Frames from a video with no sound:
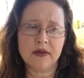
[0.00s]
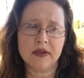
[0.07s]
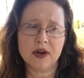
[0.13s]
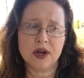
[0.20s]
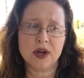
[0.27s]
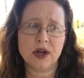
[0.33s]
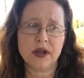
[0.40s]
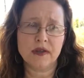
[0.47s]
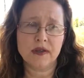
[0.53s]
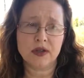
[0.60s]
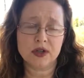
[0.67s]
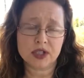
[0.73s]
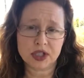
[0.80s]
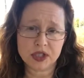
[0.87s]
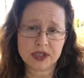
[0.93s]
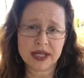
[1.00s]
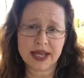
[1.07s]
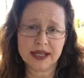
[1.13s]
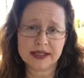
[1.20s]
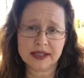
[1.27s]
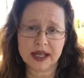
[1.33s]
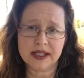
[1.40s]
They're 2
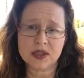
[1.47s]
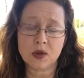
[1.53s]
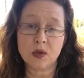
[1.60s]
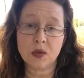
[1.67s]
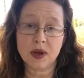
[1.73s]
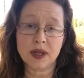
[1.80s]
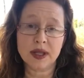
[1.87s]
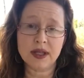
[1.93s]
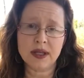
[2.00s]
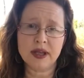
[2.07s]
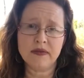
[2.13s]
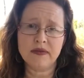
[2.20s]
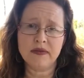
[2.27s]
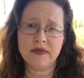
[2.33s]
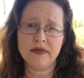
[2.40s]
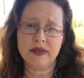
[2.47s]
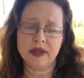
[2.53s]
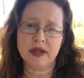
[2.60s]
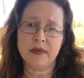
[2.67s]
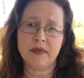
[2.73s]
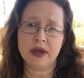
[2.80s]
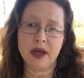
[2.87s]
tax lots. One of
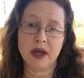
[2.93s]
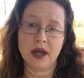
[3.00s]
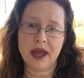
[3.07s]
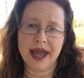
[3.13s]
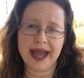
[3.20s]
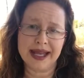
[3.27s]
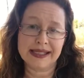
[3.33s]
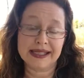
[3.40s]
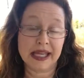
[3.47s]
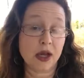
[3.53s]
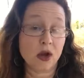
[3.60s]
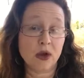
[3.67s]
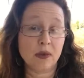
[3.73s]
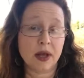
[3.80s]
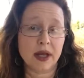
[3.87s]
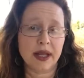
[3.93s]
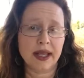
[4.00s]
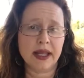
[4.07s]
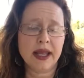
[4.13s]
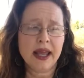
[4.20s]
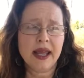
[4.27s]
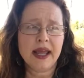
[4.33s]
them has a home on
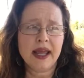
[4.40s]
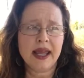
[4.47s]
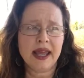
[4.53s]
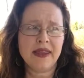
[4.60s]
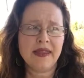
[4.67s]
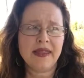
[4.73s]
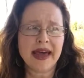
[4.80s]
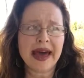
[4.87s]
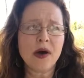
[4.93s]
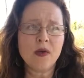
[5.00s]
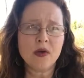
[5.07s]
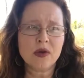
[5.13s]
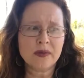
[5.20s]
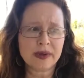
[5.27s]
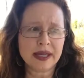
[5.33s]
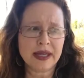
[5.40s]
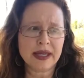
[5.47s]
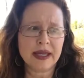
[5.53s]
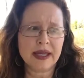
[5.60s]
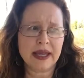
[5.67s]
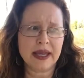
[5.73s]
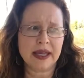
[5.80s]
it, and that will
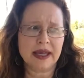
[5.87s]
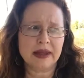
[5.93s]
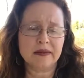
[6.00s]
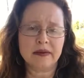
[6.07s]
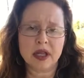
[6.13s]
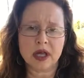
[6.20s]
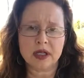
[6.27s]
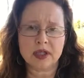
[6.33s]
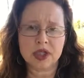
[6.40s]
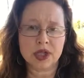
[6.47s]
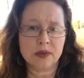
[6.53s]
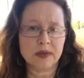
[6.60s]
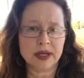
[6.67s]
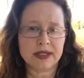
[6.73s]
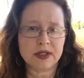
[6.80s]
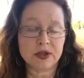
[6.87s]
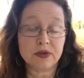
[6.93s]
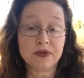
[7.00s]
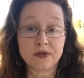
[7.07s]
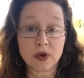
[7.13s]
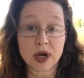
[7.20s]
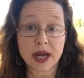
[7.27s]
be a long-term rental
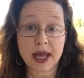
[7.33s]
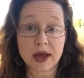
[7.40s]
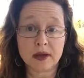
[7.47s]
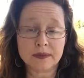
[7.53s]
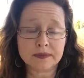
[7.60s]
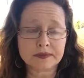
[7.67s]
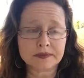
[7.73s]
for now.